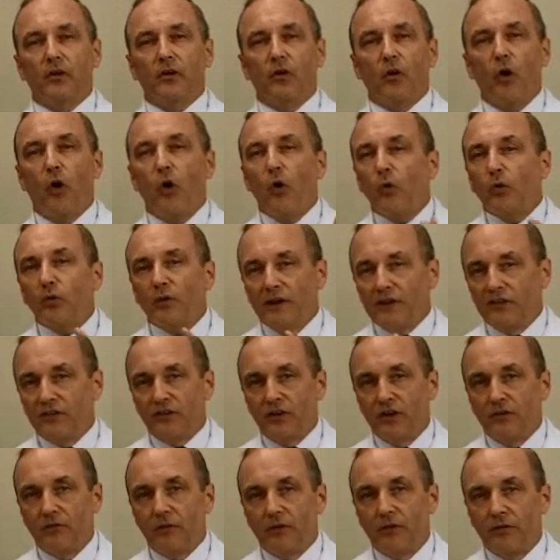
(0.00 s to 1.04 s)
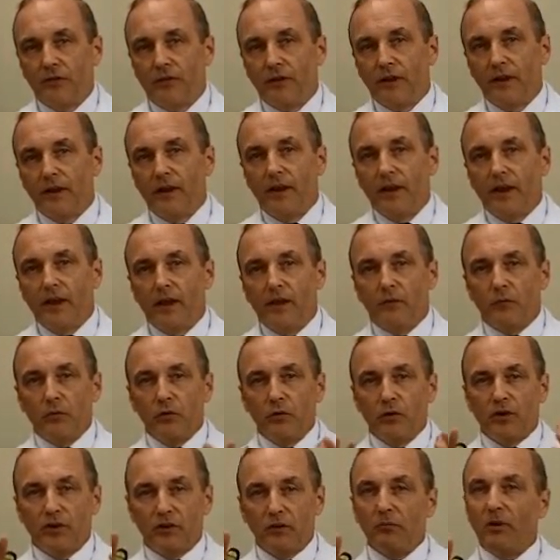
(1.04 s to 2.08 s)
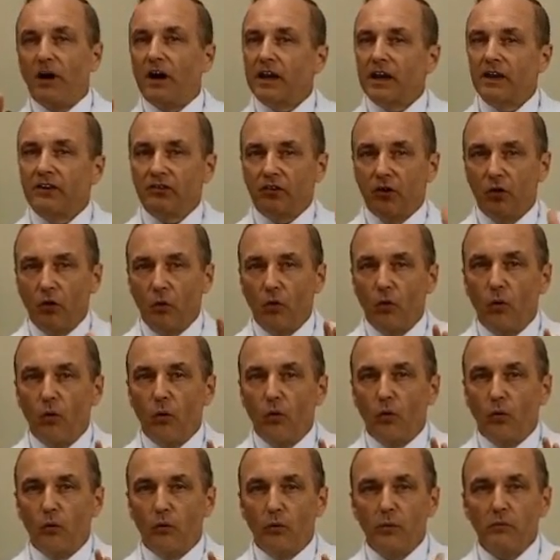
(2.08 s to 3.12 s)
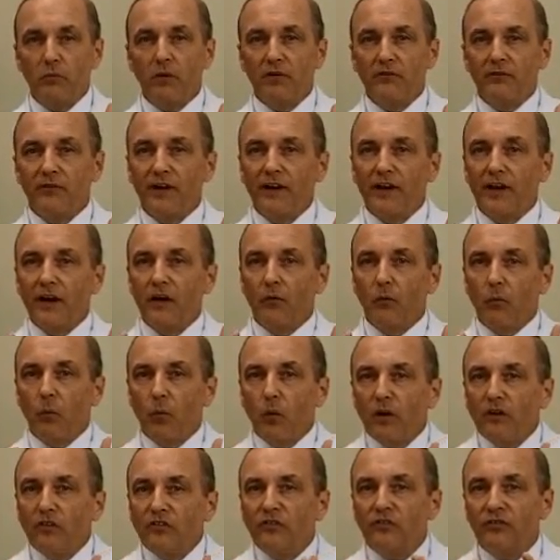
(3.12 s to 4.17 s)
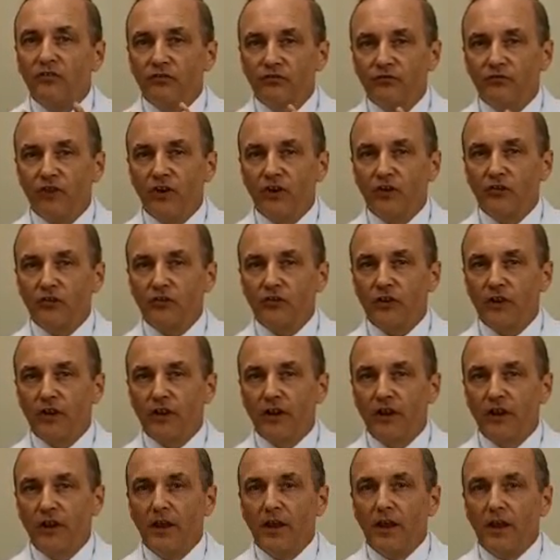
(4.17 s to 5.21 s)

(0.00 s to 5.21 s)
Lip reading: collates everything. And we look at the body as a whole. We want to find out what's functioning.